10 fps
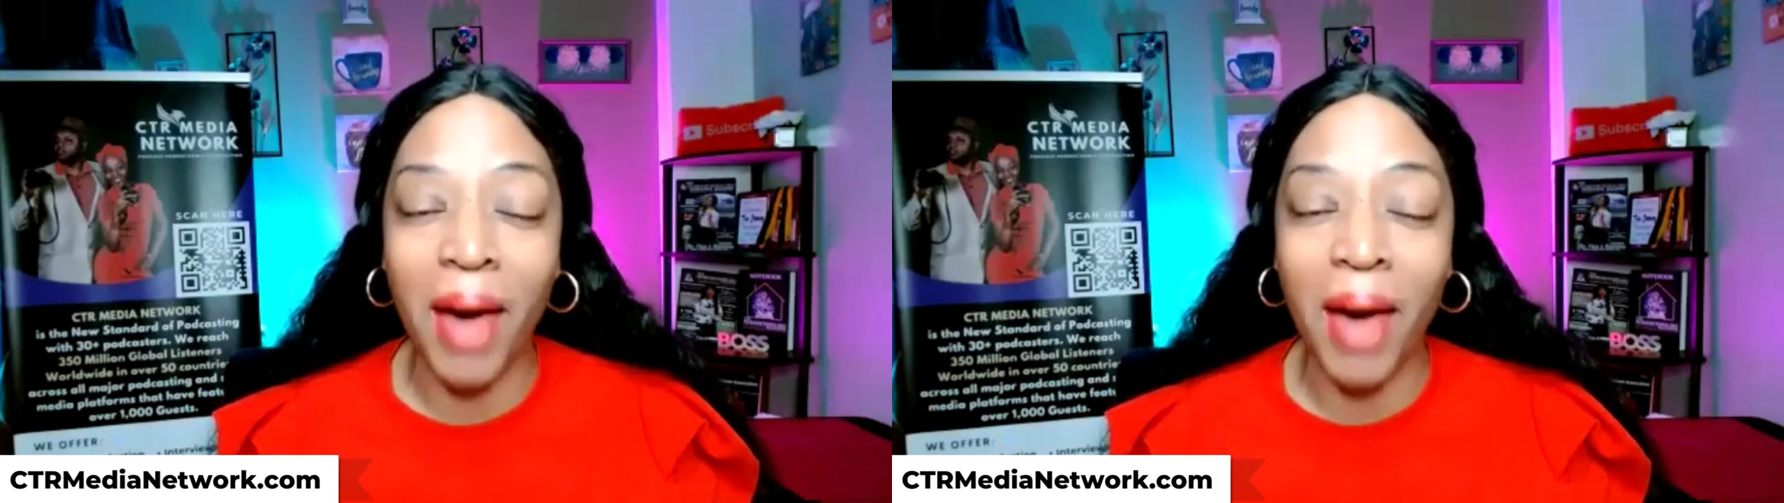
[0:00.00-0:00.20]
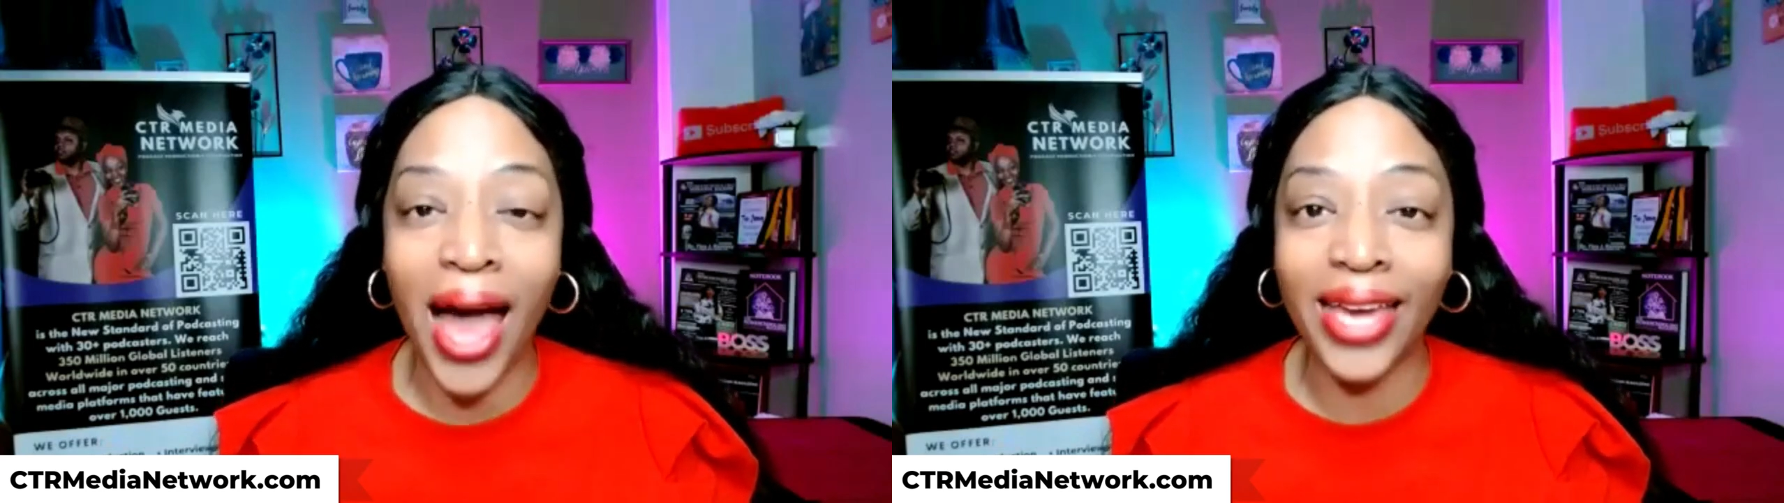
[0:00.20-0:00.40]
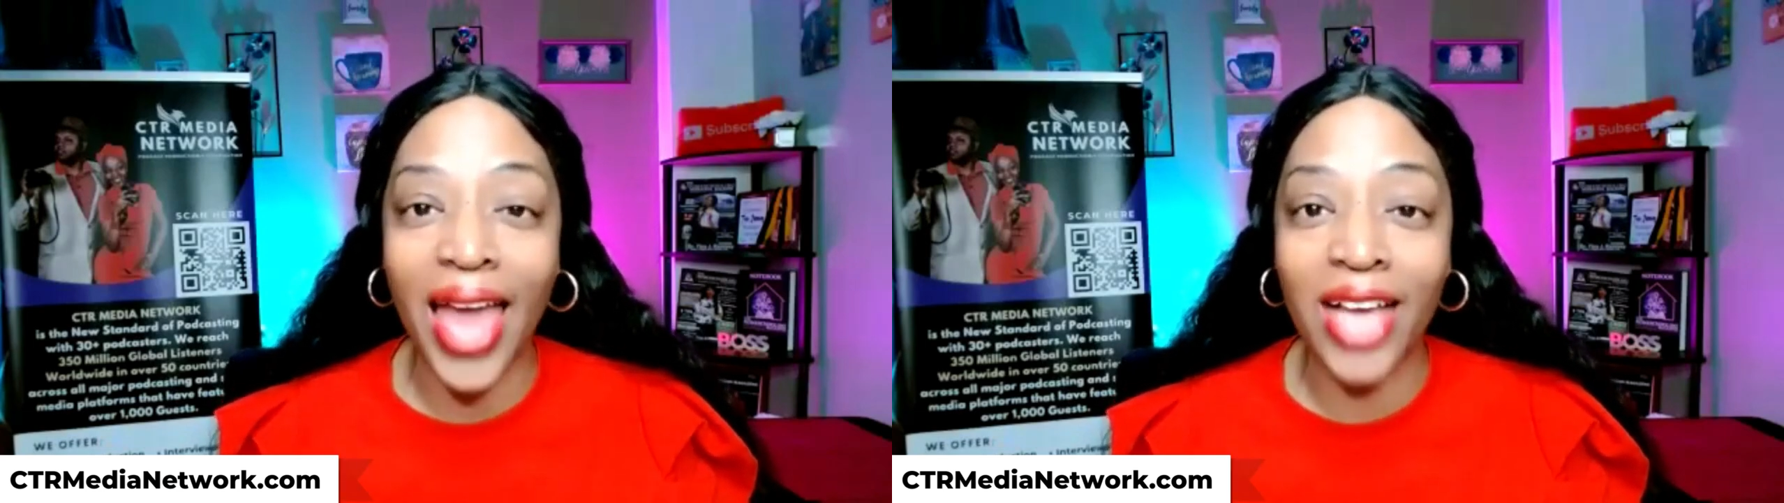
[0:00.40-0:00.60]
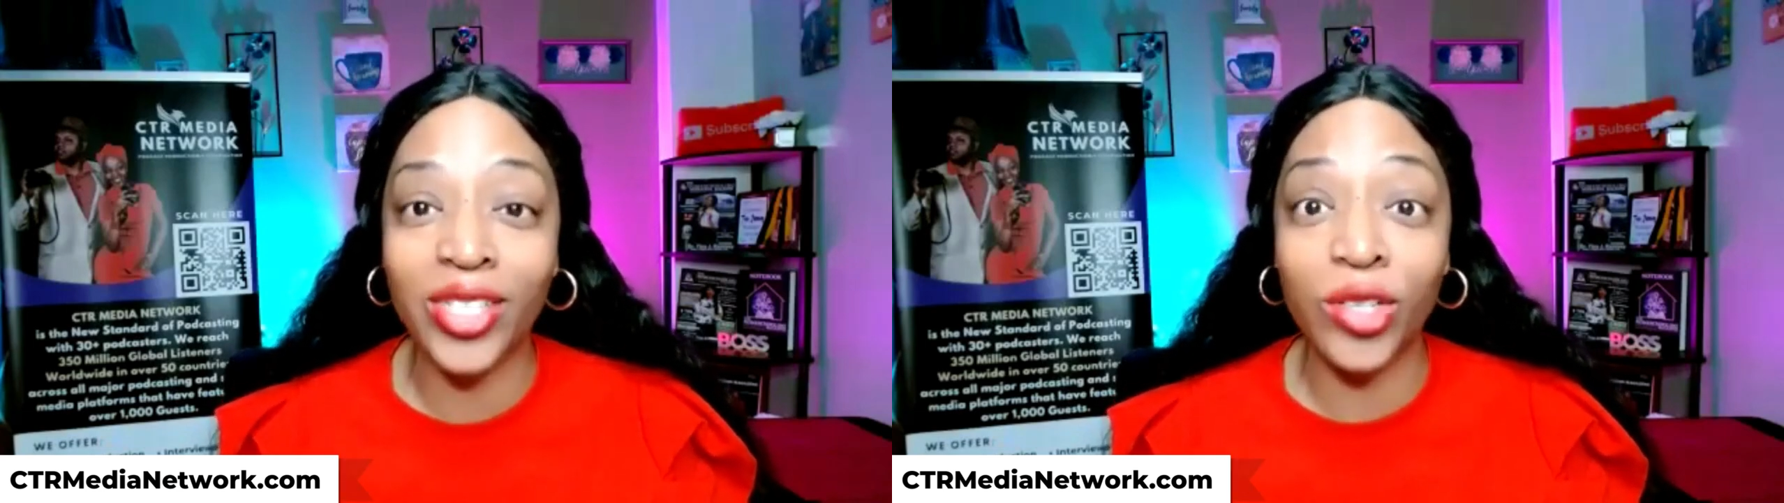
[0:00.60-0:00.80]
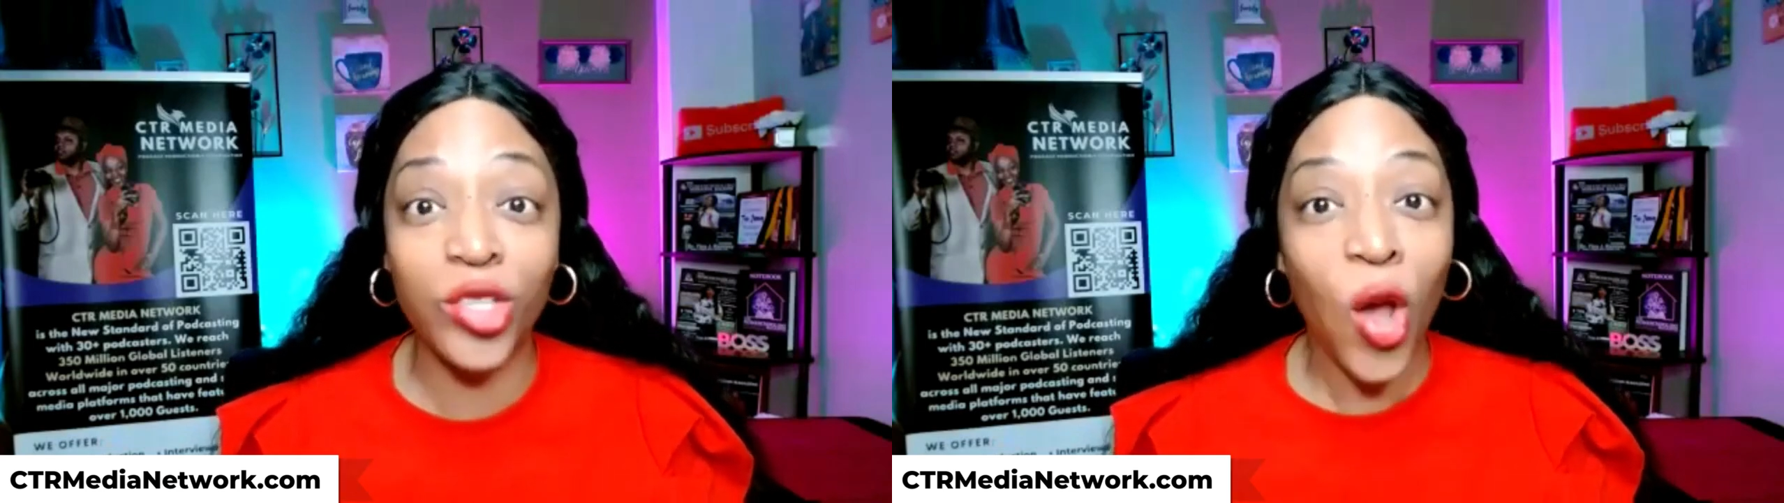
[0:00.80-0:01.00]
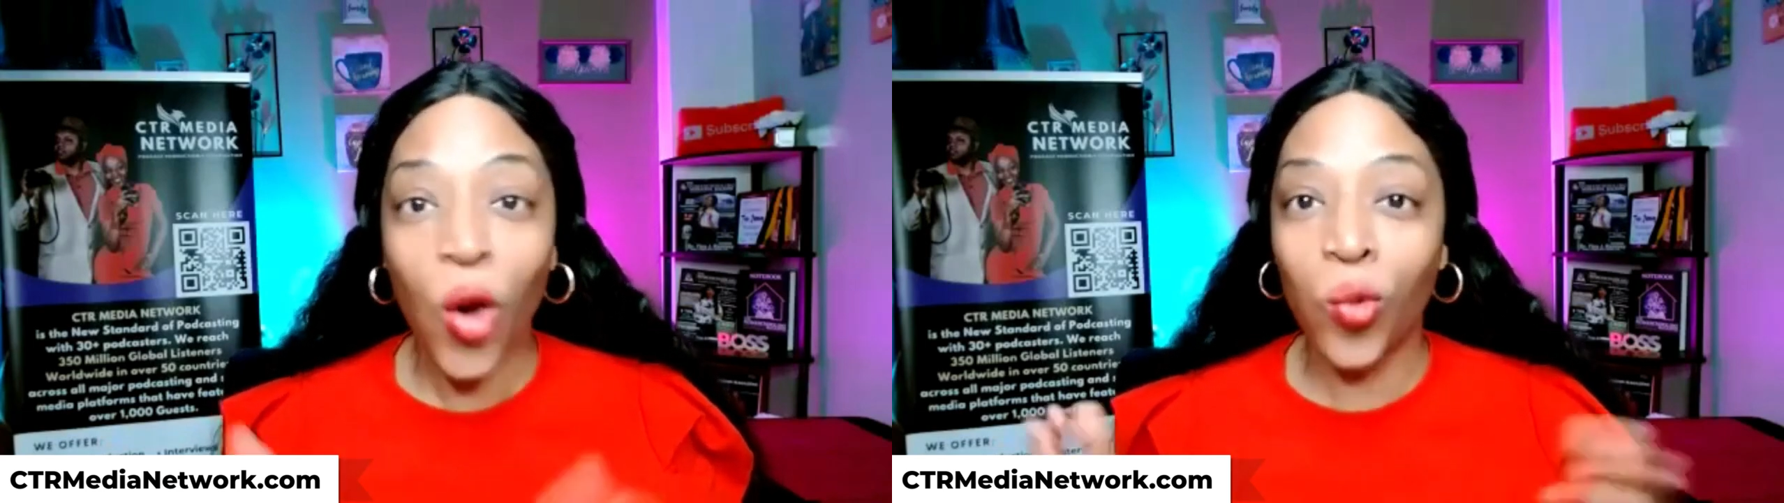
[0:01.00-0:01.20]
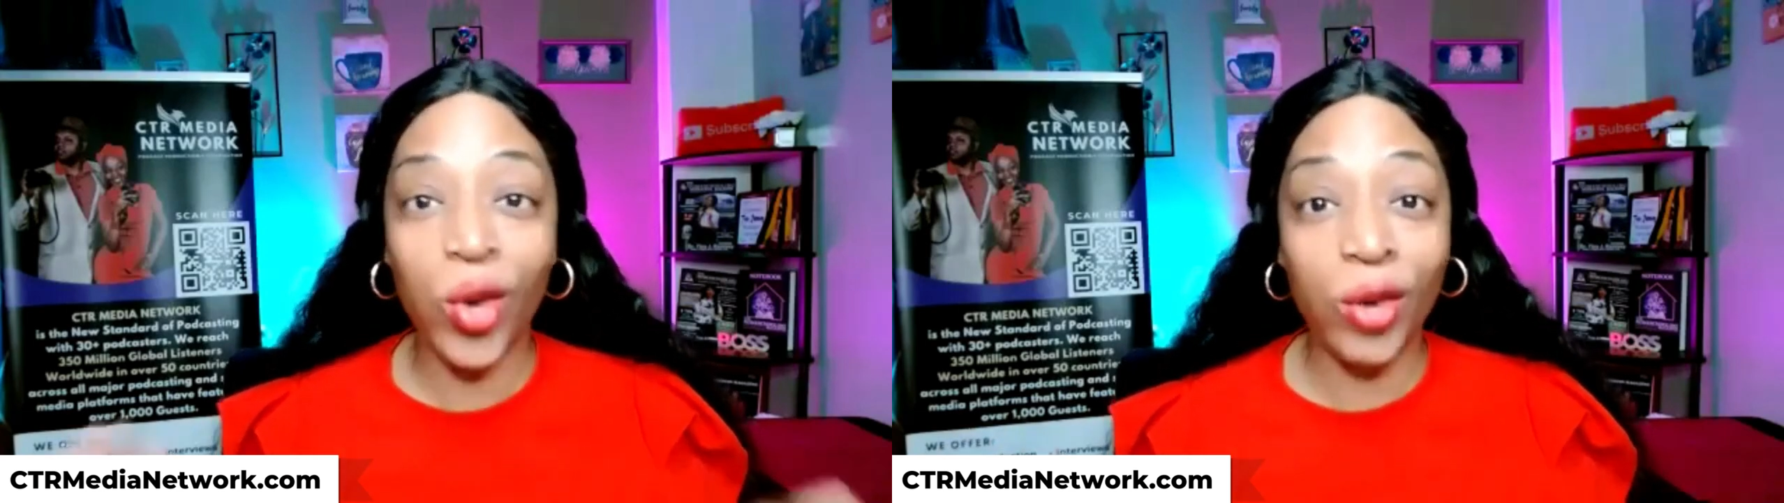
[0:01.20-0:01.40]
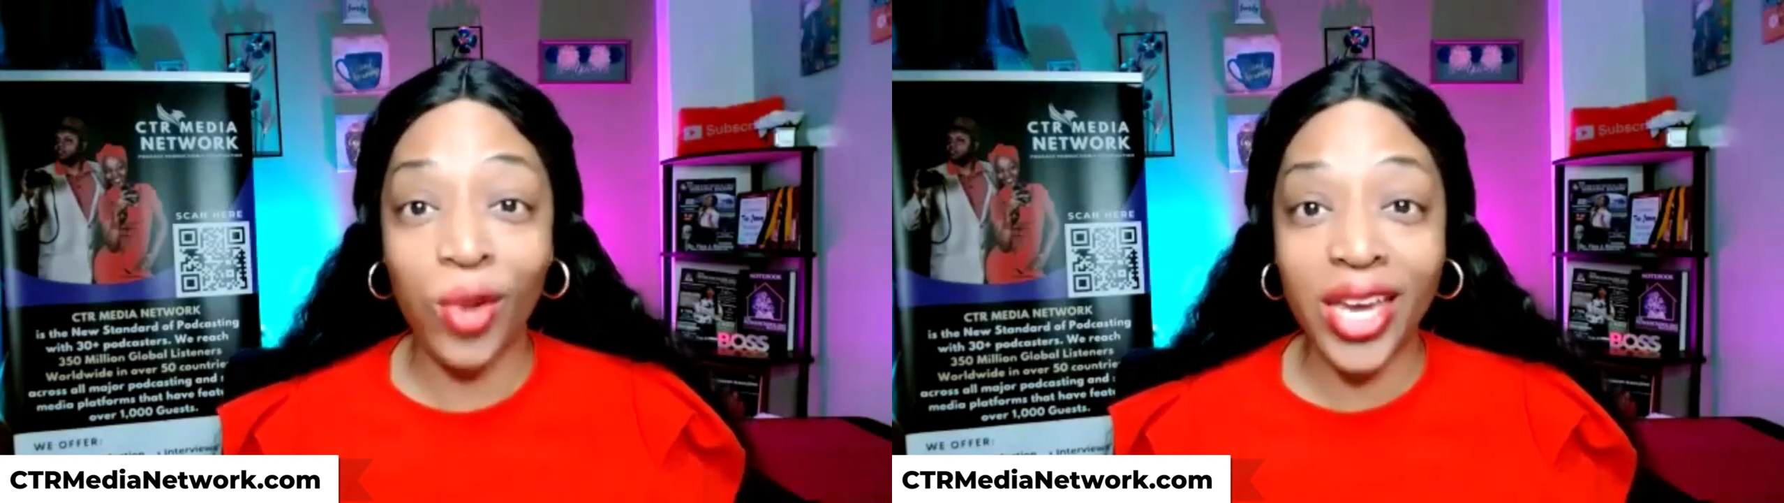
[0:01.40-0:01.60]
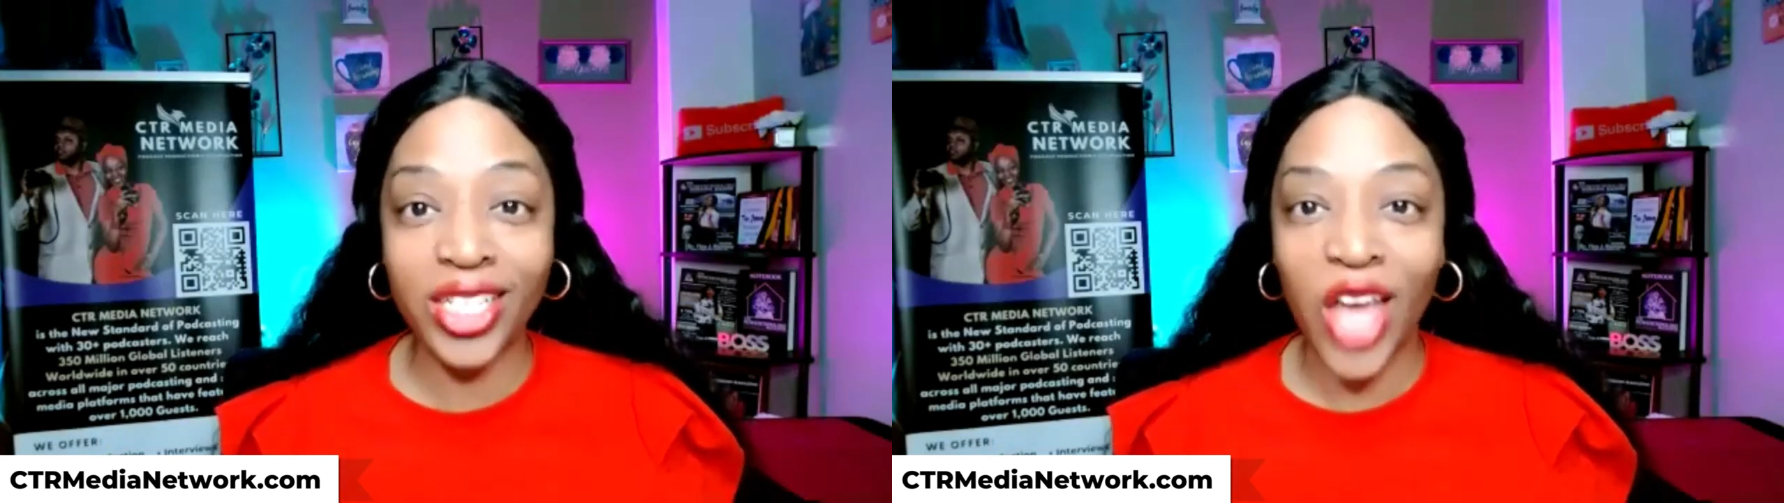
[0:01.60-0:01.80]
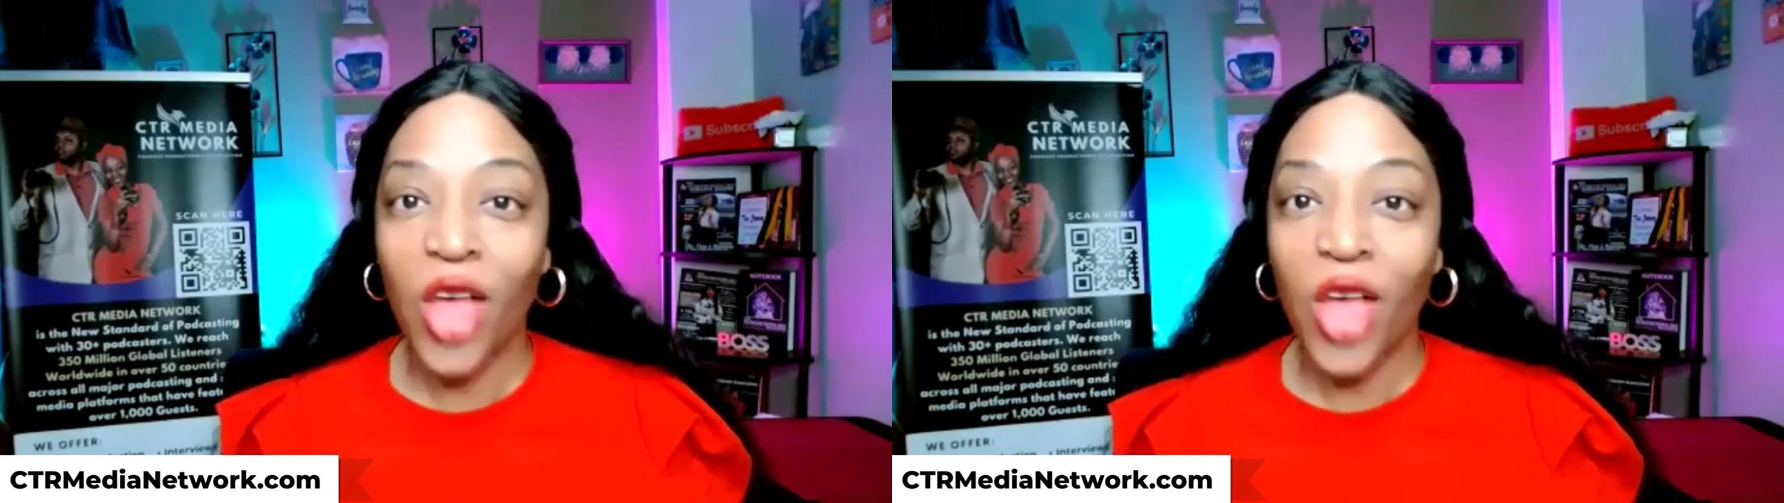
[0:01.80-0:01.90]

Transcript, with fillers: podcasters. We reach